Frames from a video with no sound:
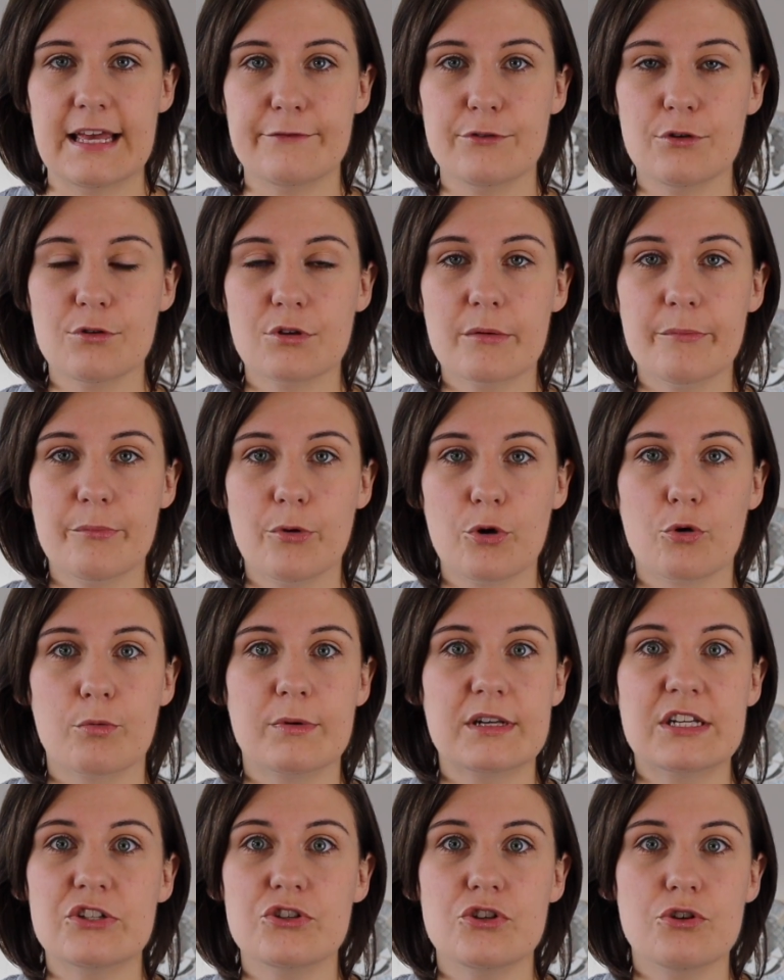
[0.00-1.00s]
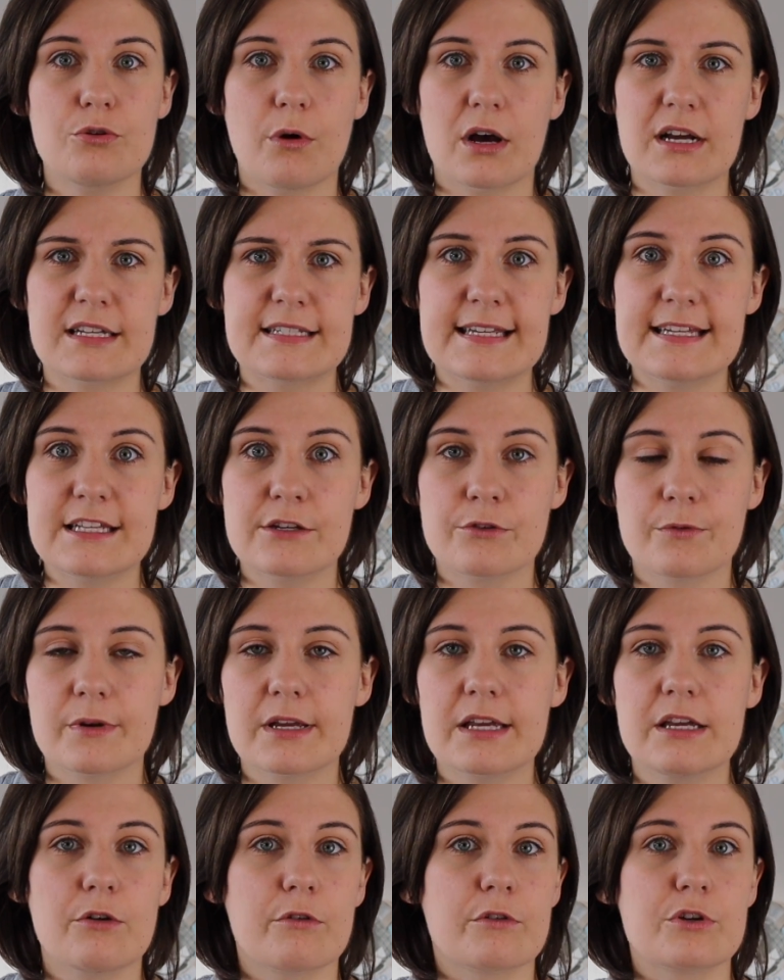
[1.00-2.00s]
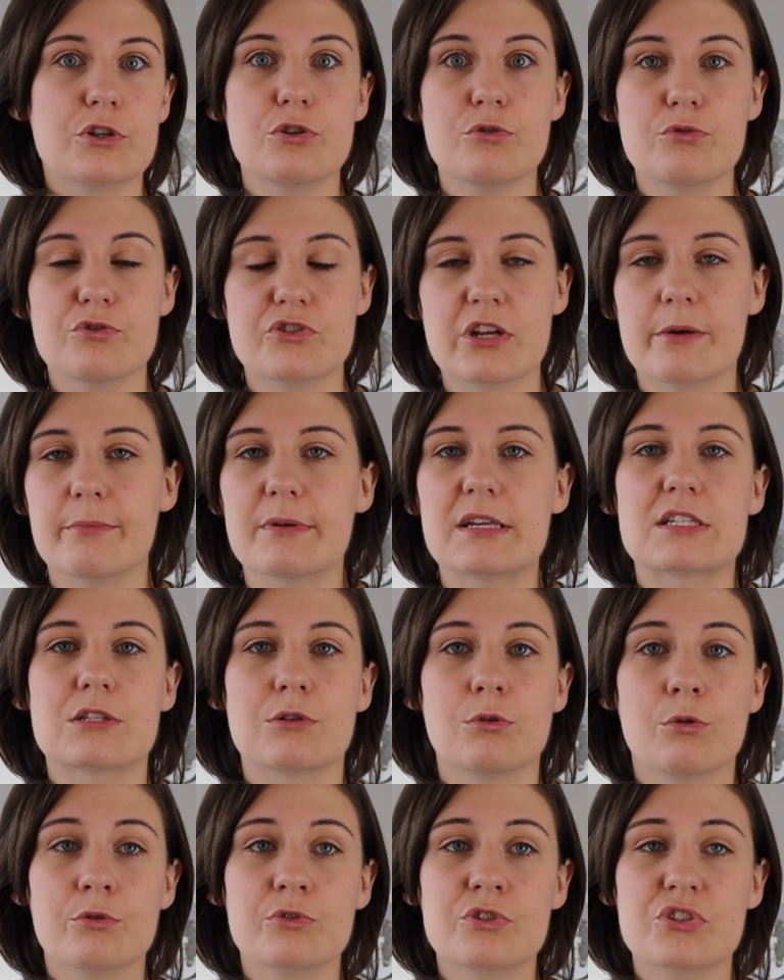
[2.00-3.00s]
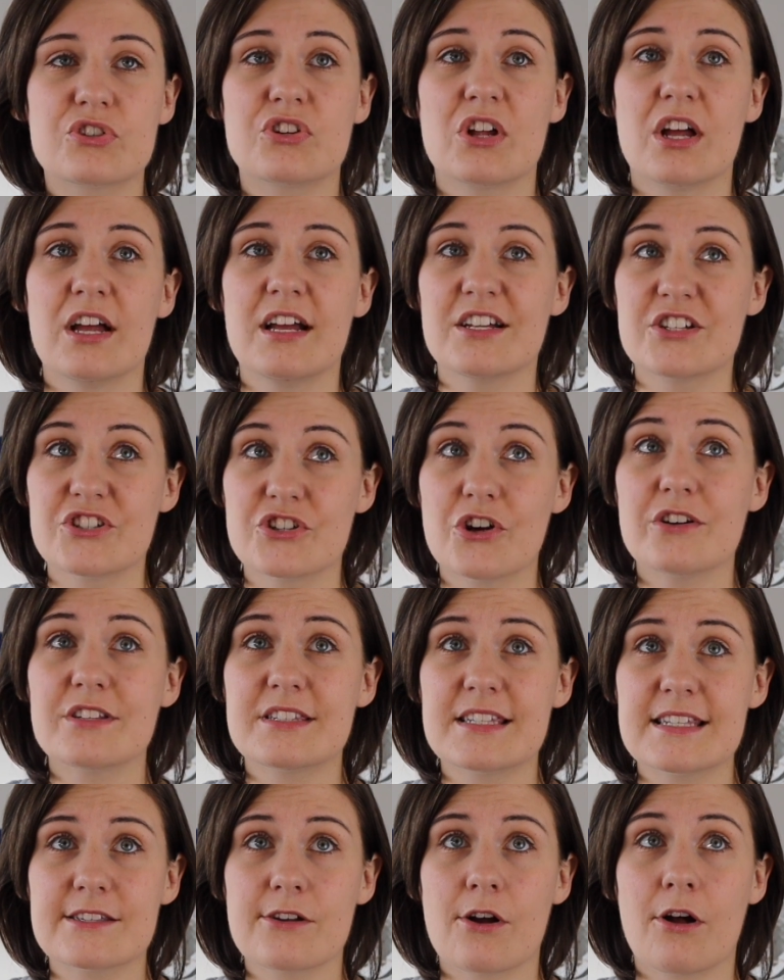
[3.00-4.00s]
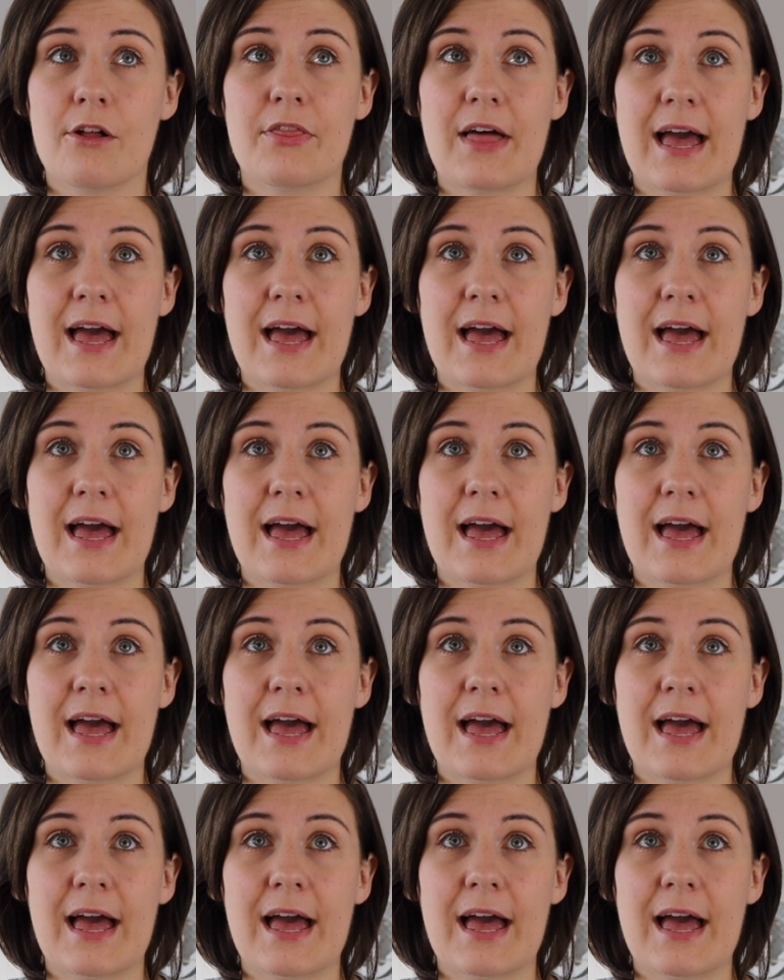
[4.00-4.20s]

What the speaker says: If you can book when a new itinerary or a new ship is launched, chances are